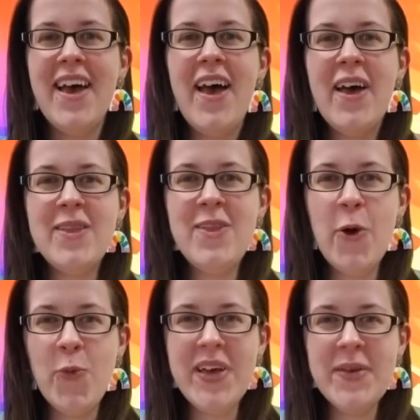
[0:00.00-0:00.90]

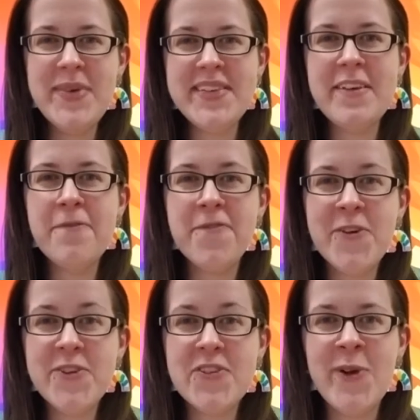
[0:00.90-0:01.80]
Hello, my amazing
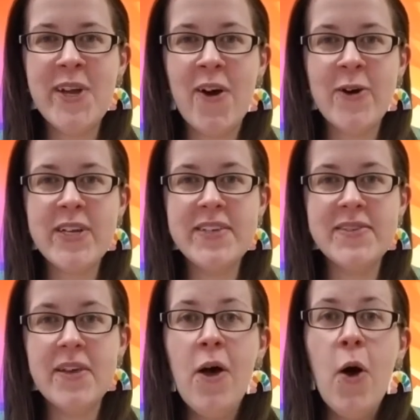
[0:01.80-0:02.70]
first grade
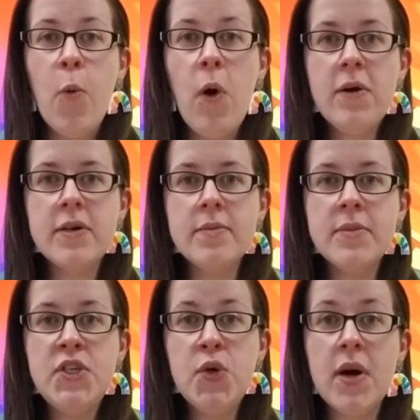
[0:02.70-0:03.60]
artists.
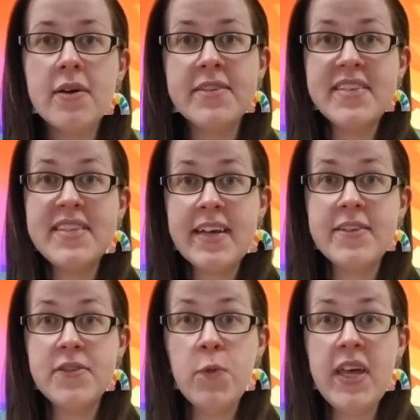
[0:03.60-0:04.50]
Welcome to our
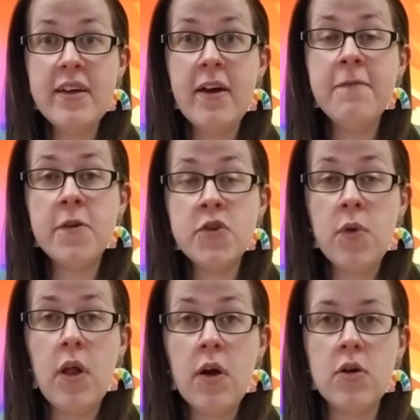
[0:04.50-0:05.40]
sixth week of
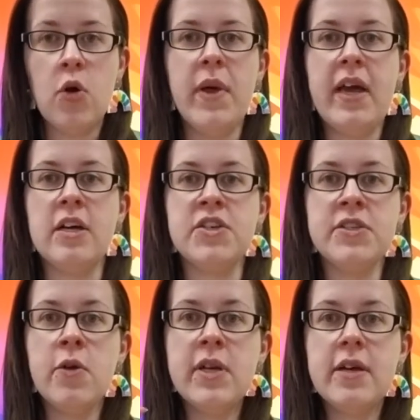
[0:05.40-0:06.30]
virtual art. Oh my gosh,
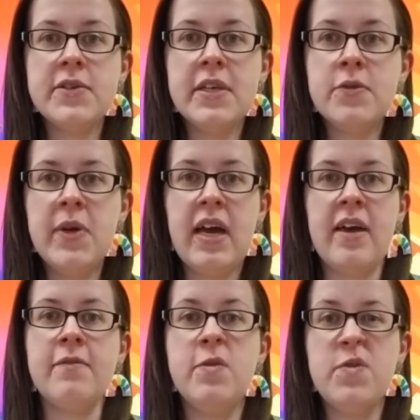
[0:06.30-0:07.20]
it's already our sixth week. I
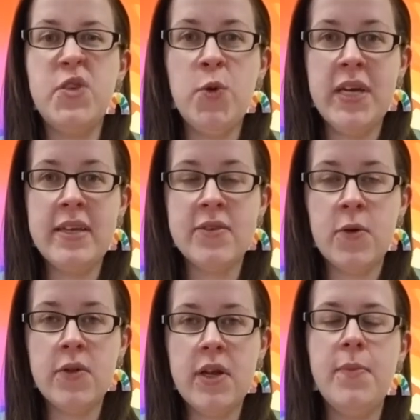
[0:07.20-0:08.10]
have to use two hands to
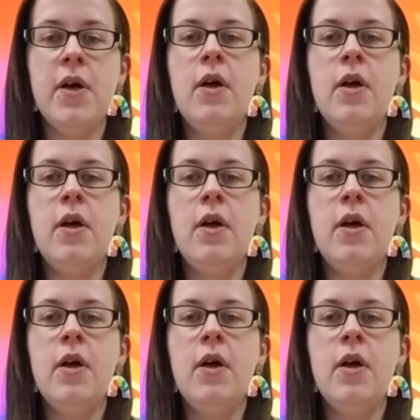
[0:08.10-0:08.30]
hold it up.